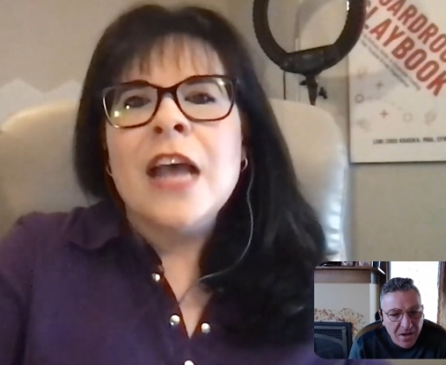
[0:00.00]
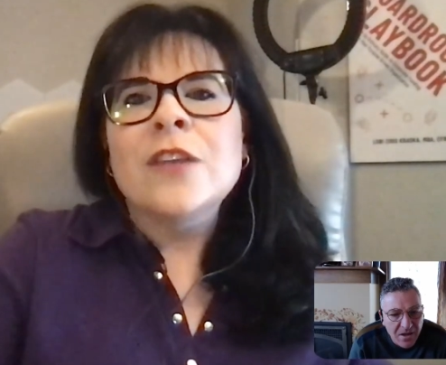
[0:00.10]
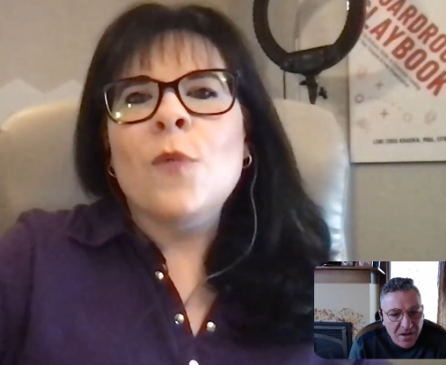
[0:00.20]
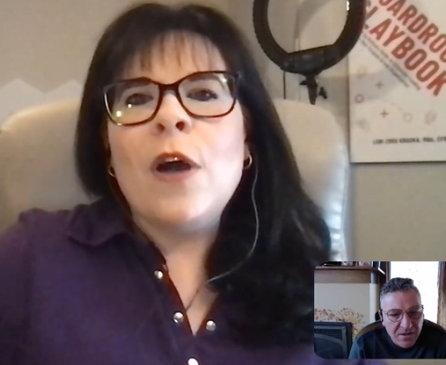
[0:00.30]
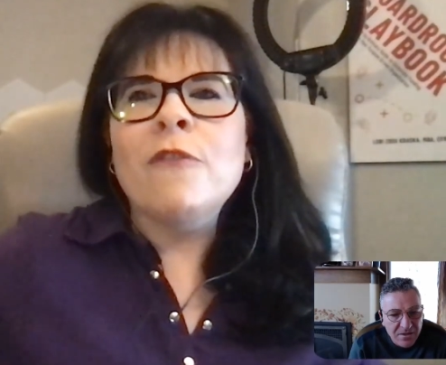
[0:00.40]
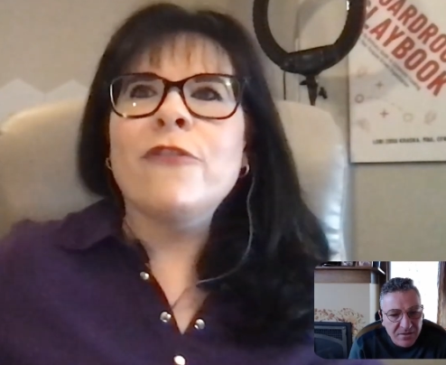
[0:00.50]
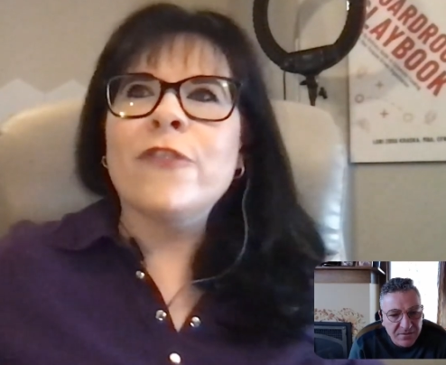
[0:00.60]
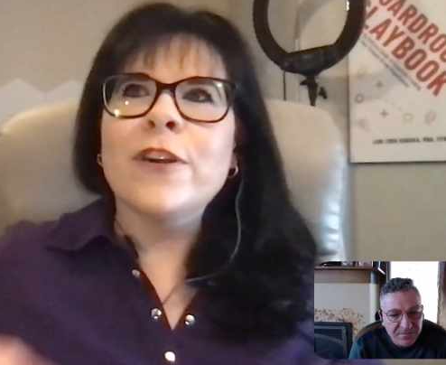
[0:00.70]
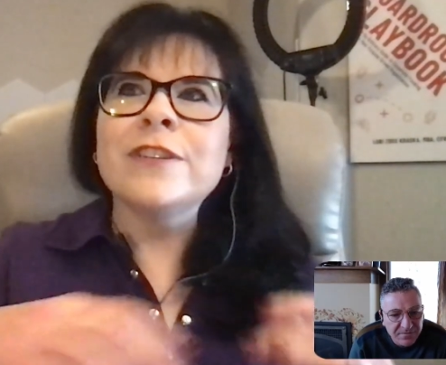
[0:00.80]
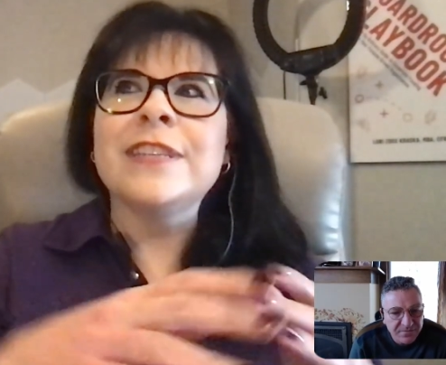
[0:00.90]
Speaker 1: Well,
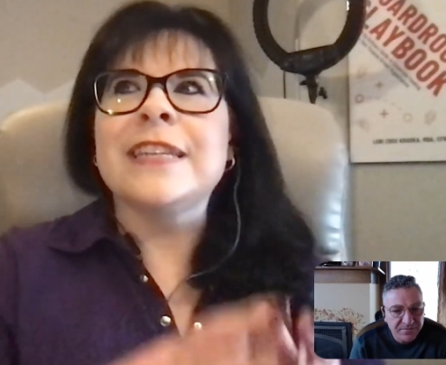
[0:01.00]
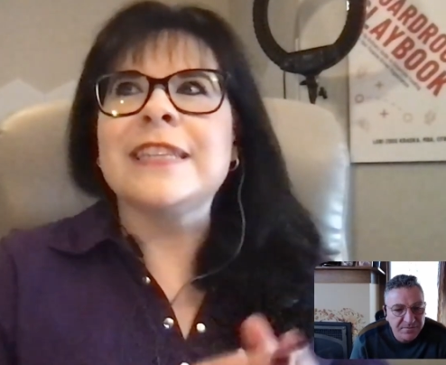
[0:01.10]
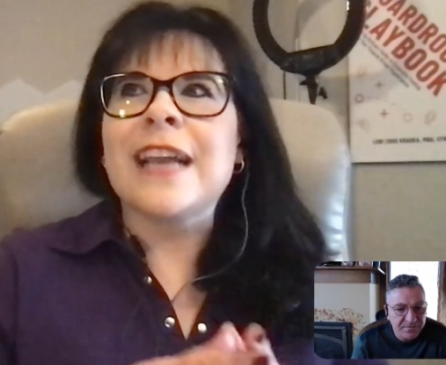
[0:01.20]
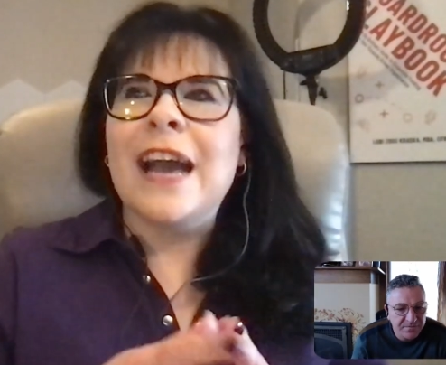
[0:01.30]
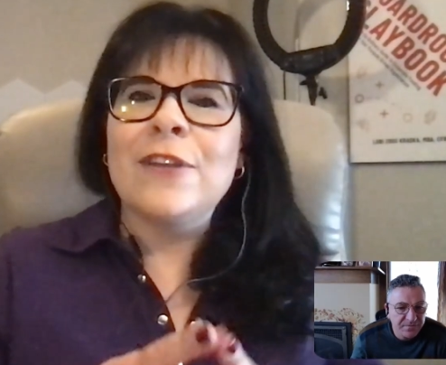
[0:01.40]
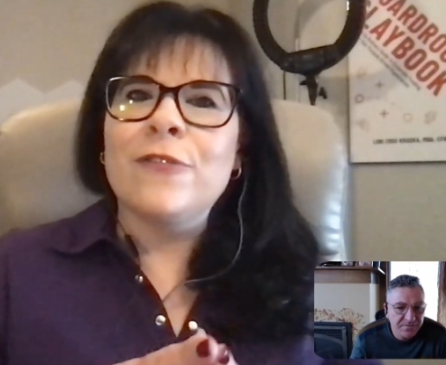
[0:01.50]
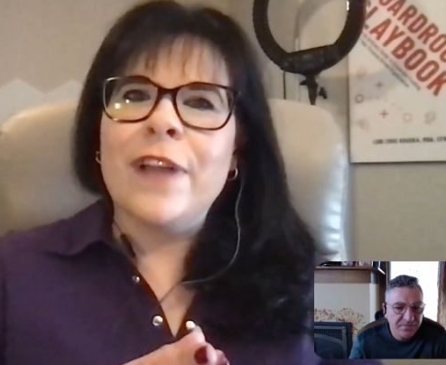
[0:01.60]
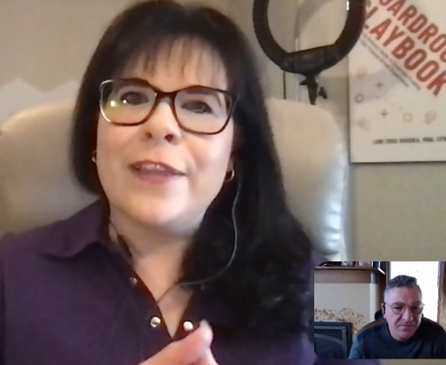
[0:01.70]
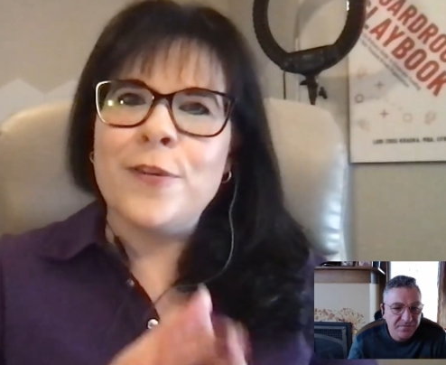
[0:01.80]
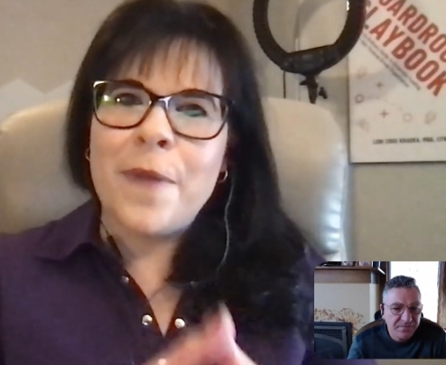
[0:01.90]
first, it's kind of
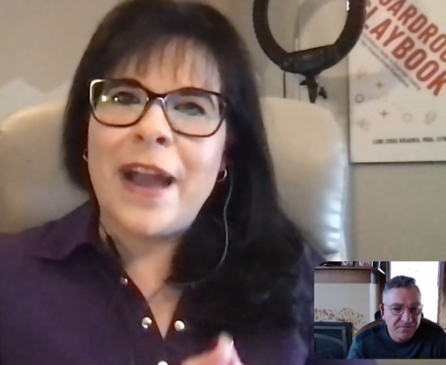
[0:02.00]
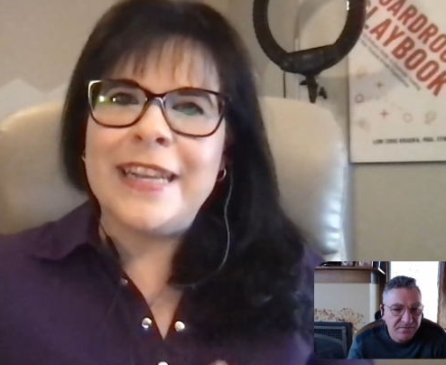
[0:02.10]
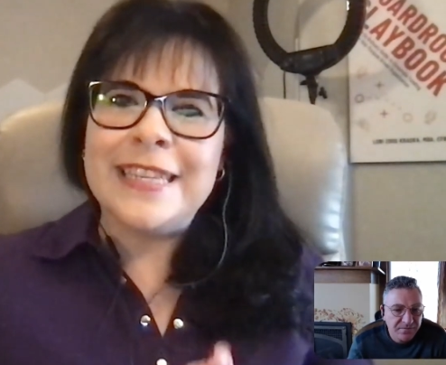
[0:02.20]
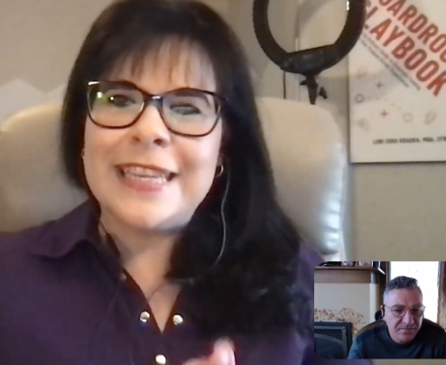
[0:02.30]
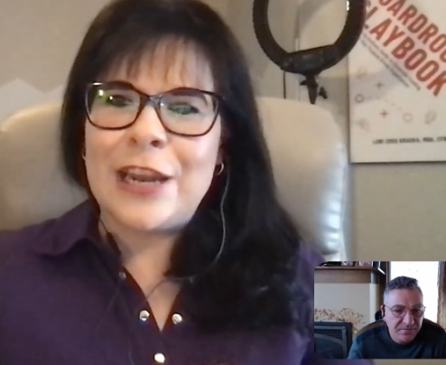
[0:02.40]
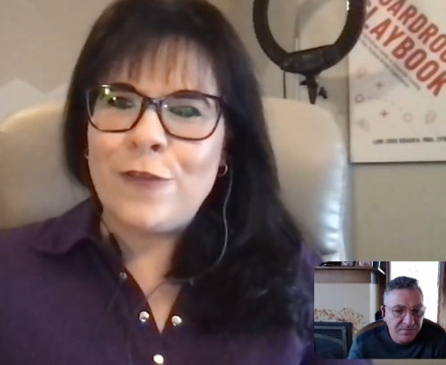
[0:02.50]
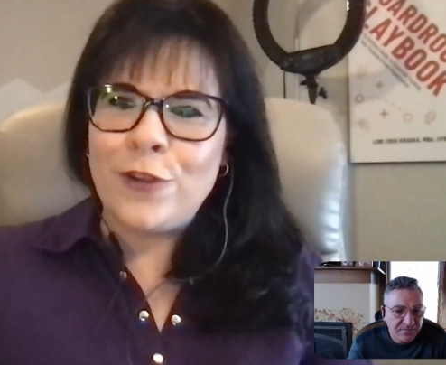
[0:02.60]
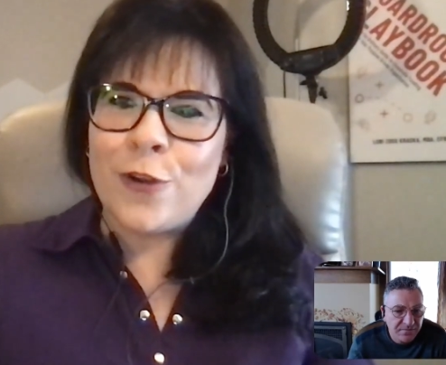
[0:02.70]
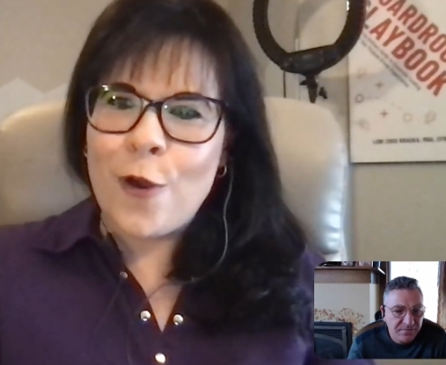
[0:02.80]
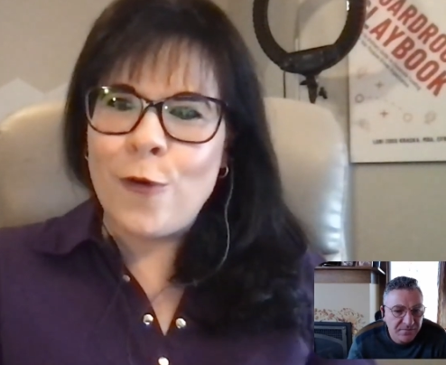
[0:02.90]
like the mindset of
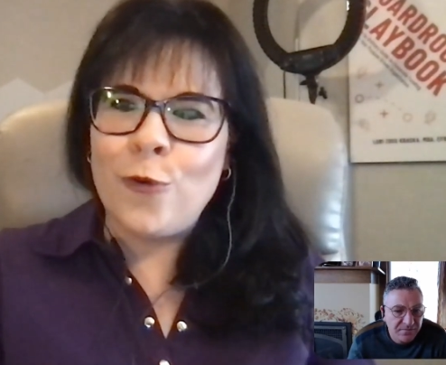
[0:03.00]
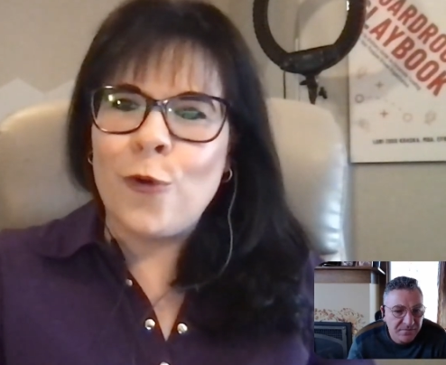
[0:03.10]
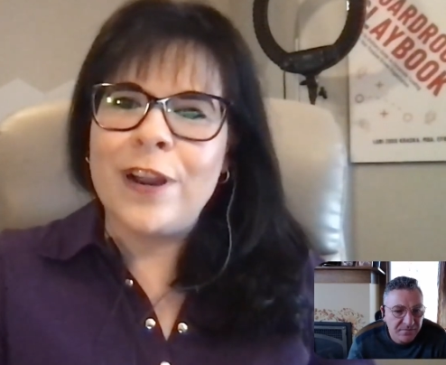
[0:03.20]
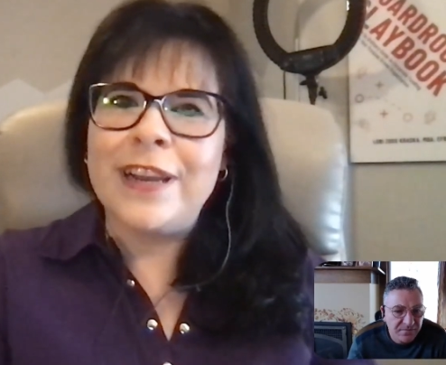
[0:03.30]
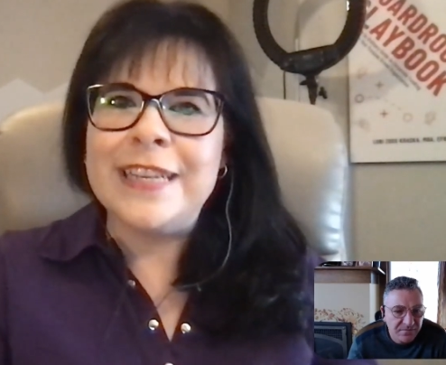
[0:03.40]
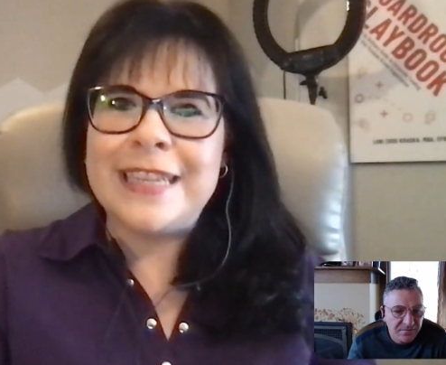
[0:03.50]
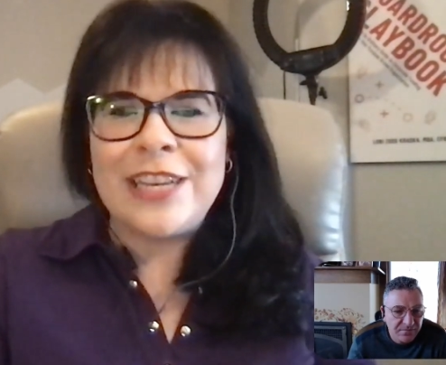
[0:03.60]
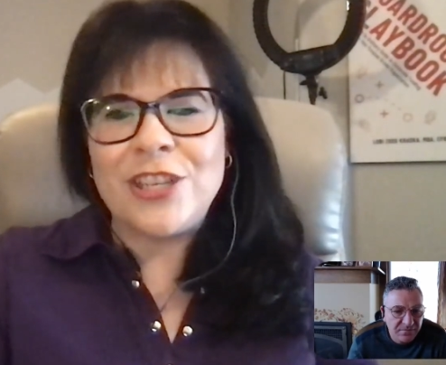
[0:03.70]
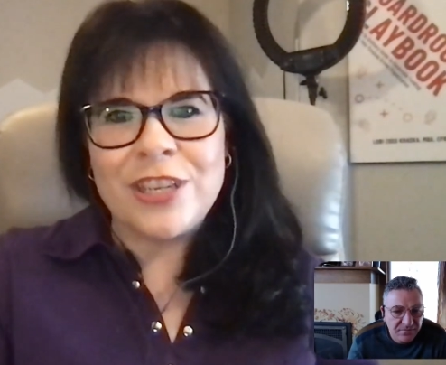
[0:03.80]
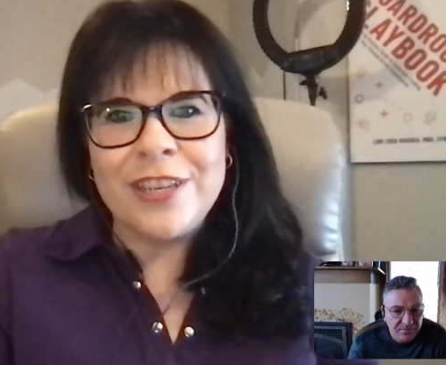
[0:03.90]
your own
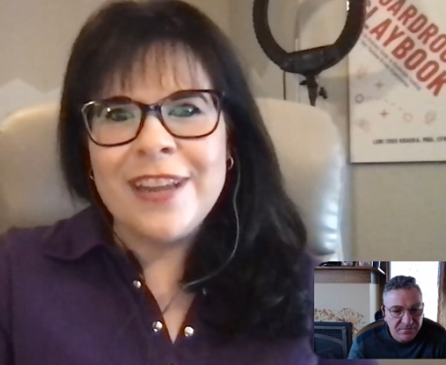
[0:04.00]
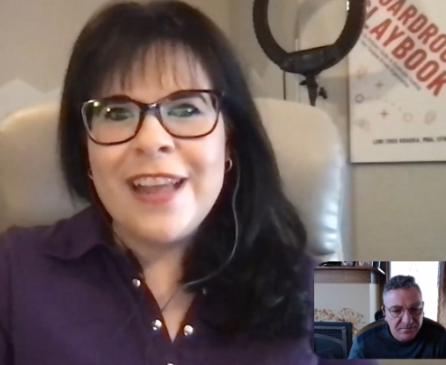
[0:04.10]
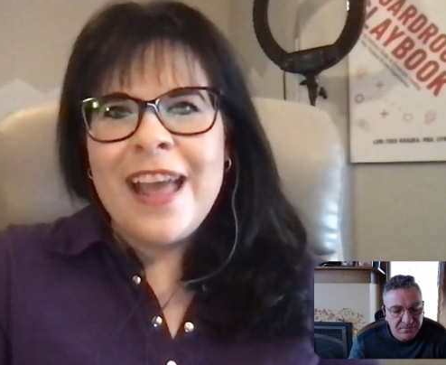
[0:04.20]
organization.